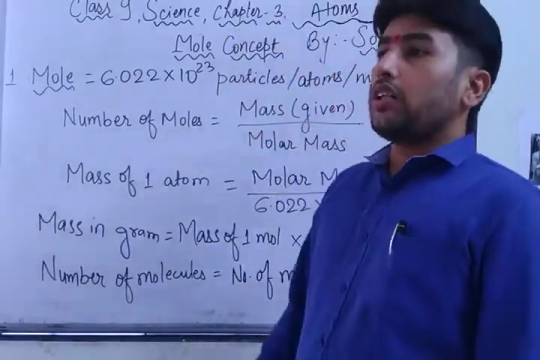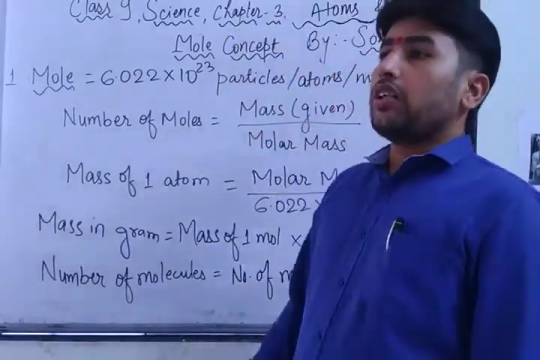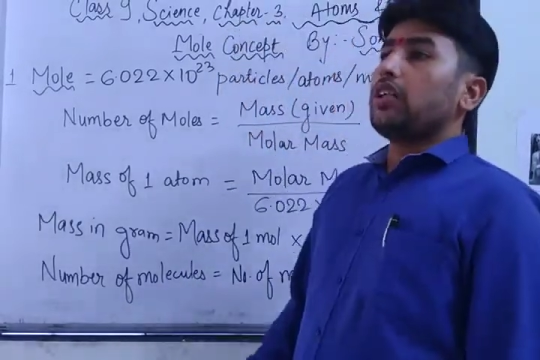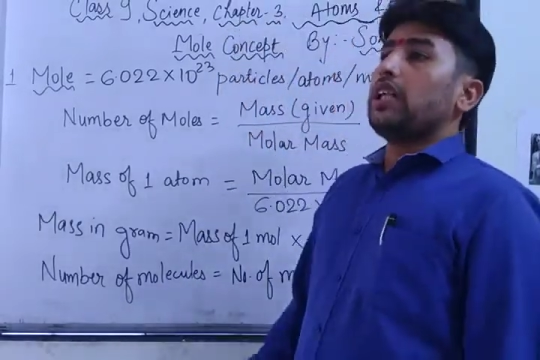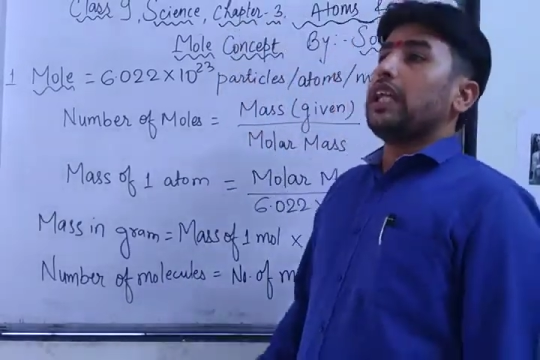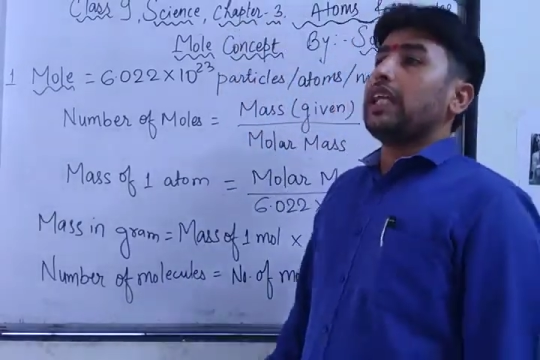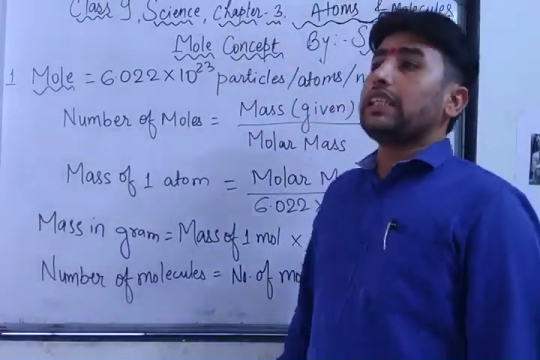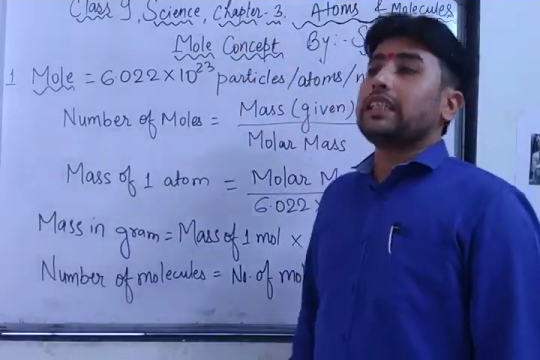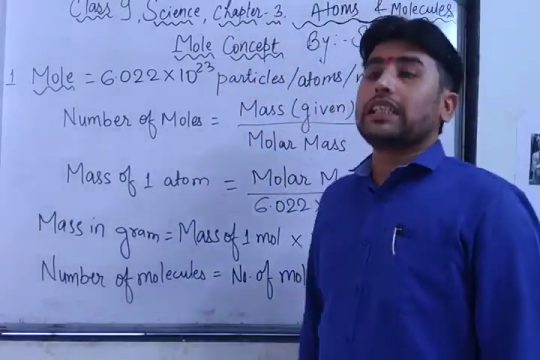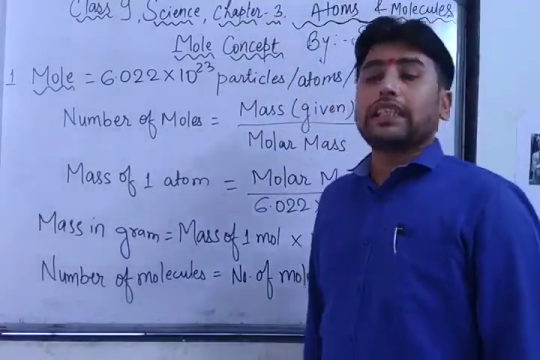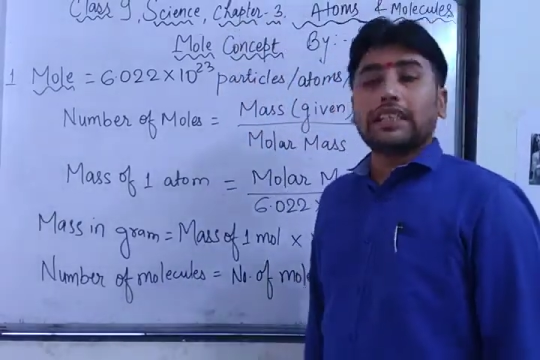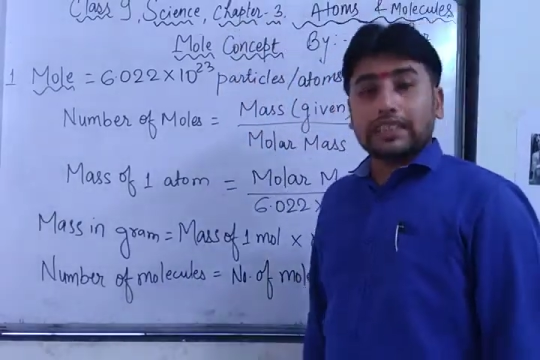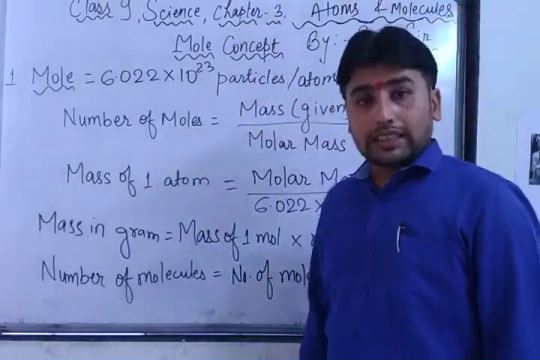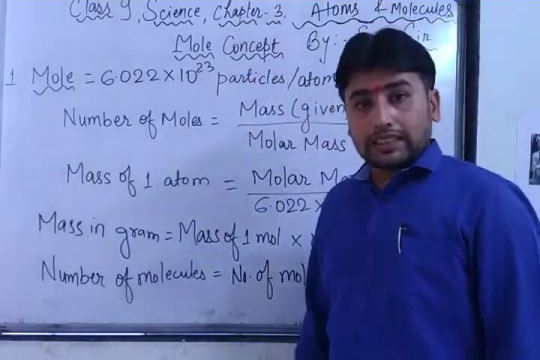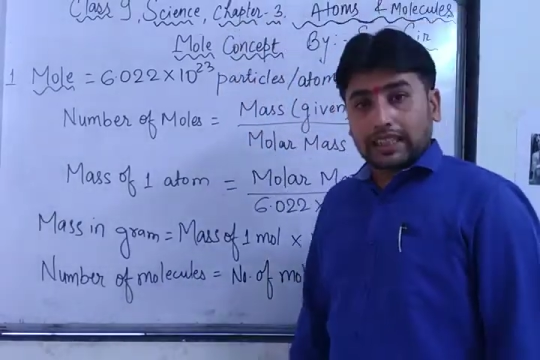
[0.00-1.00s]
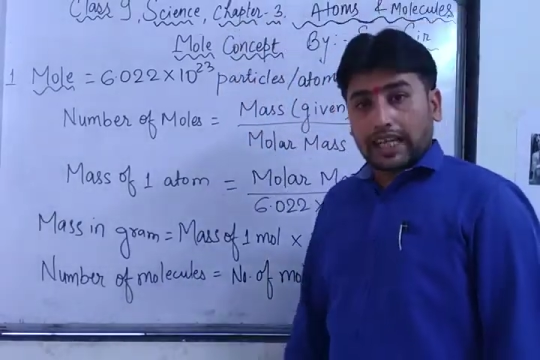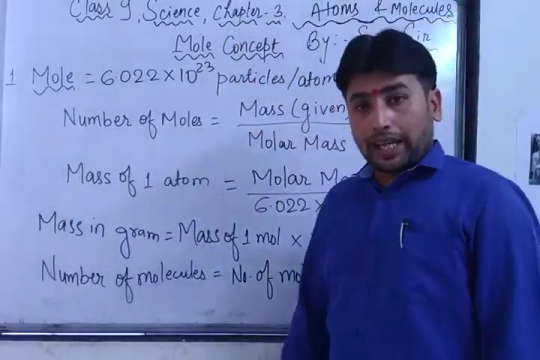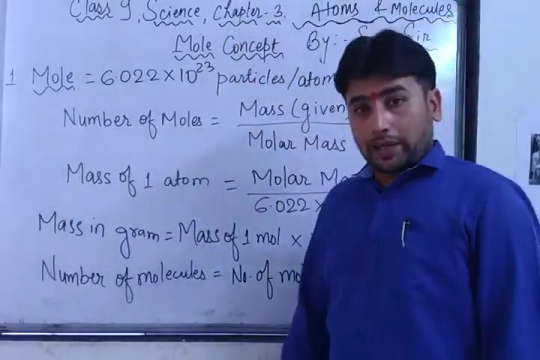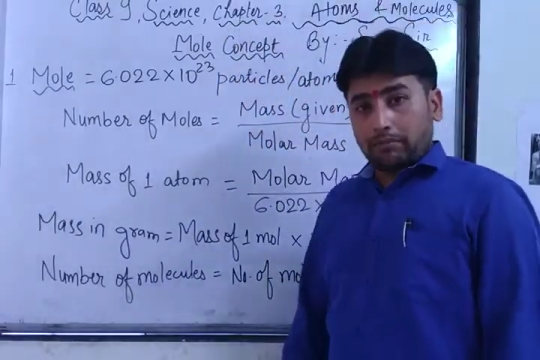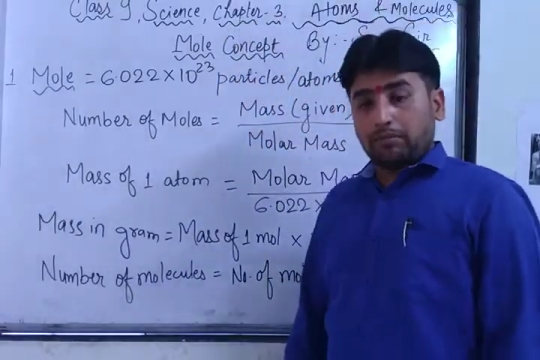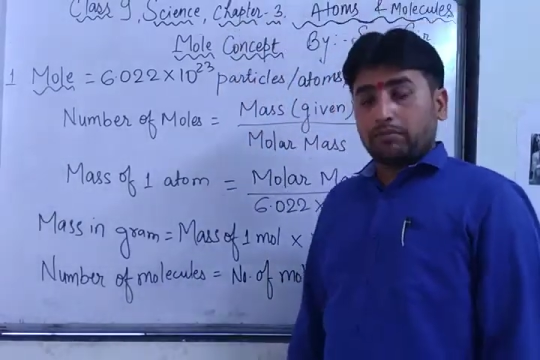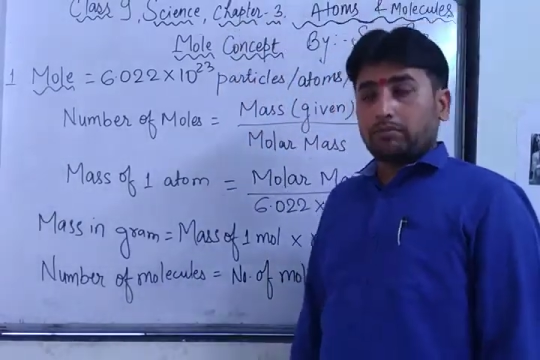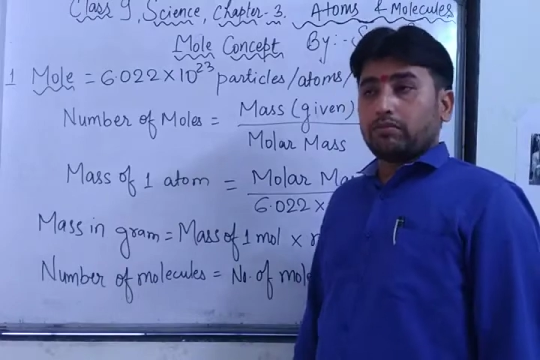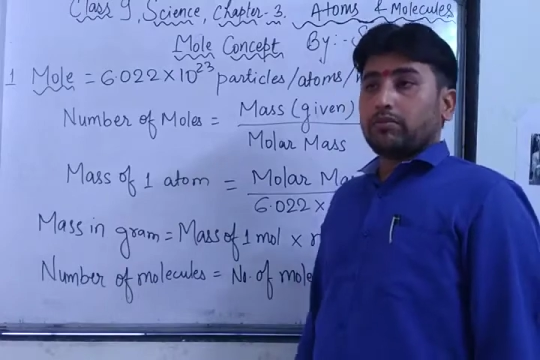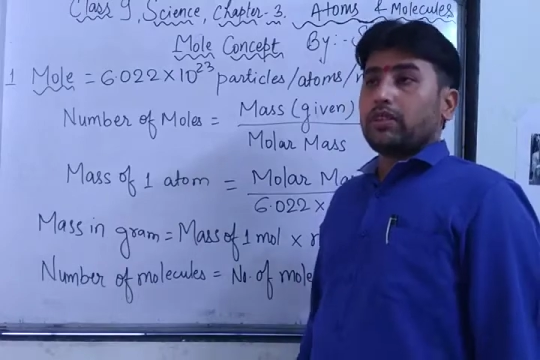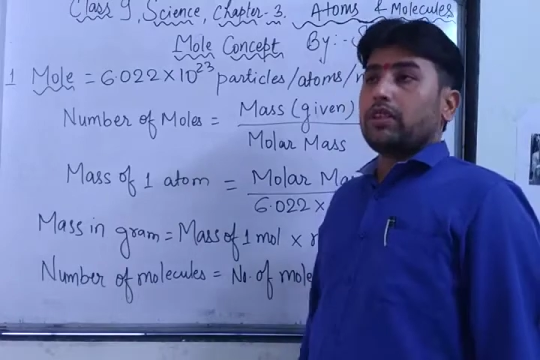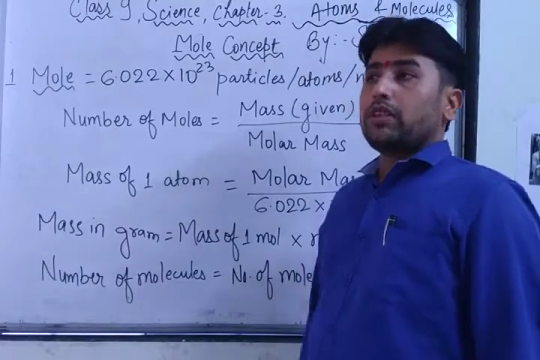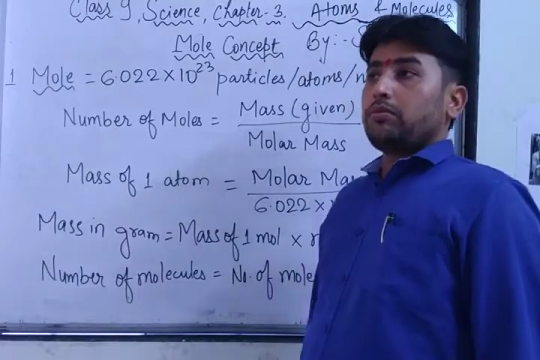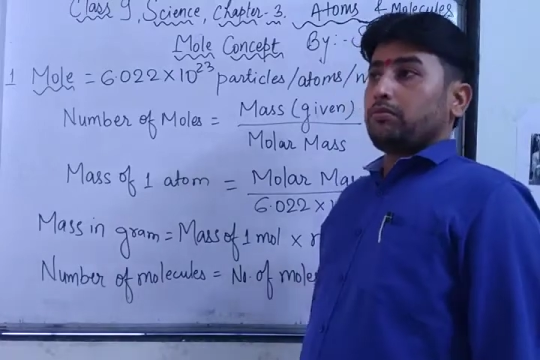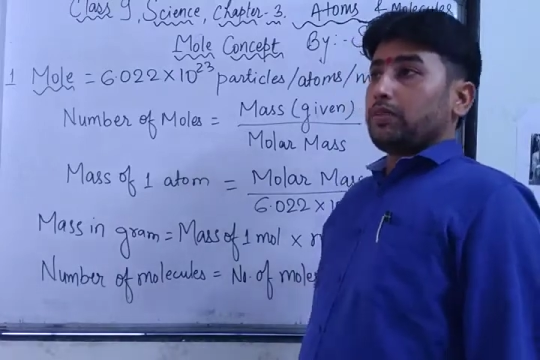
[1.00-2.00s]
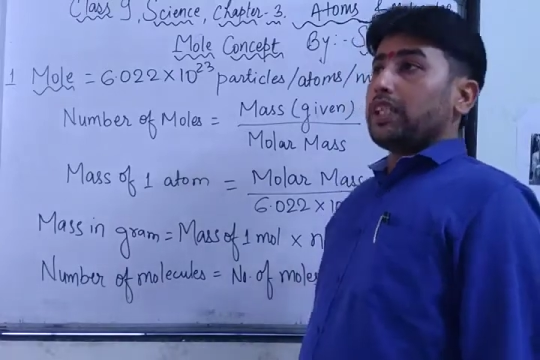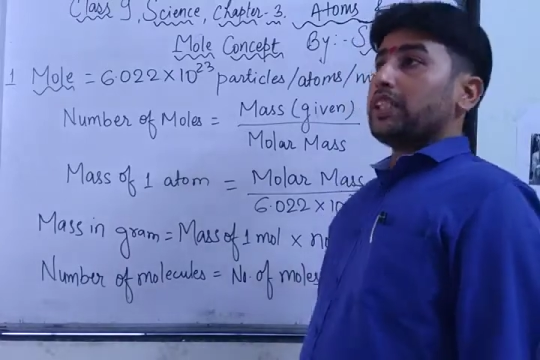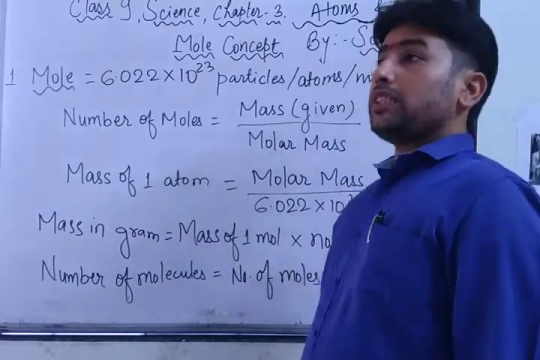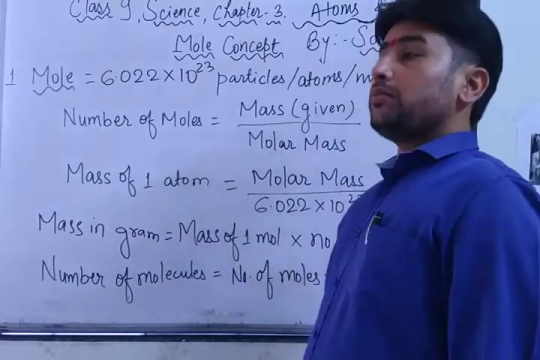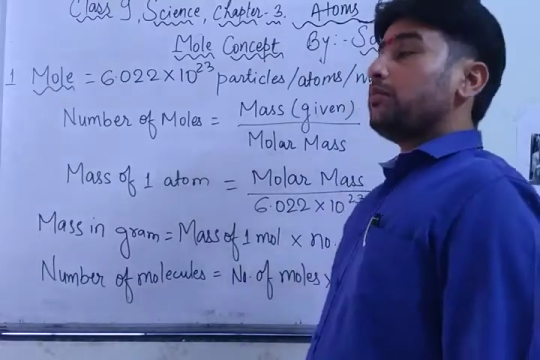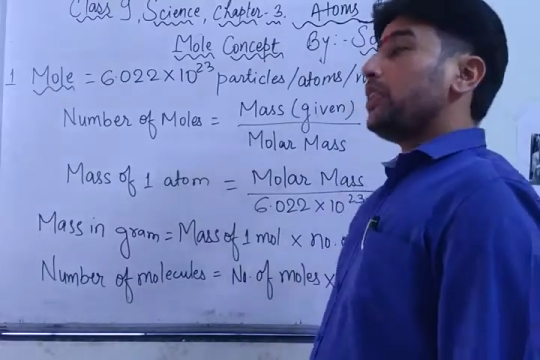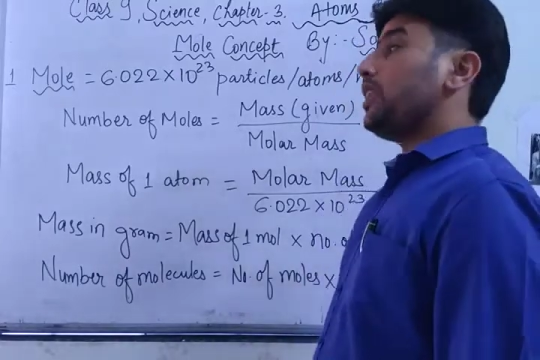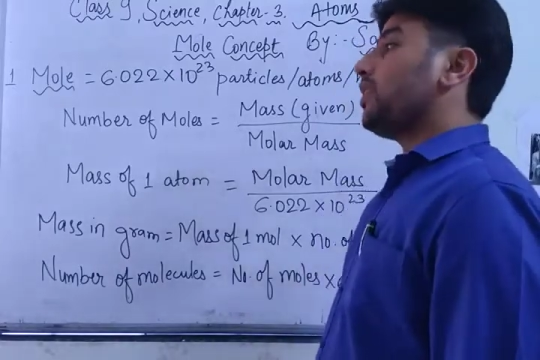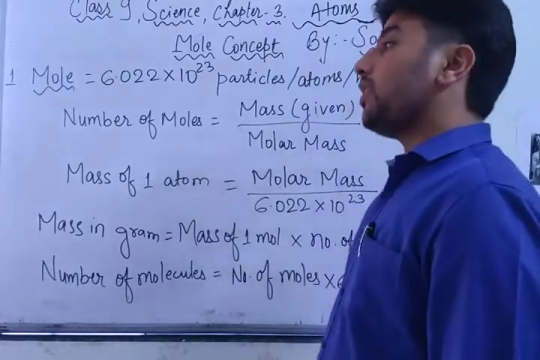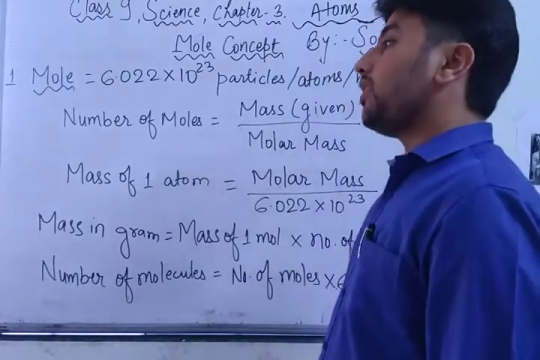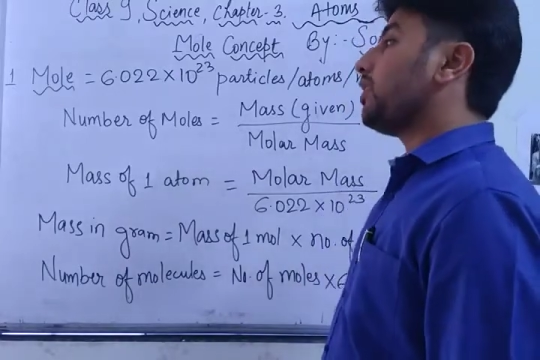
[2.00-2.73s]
length is m, that is meter.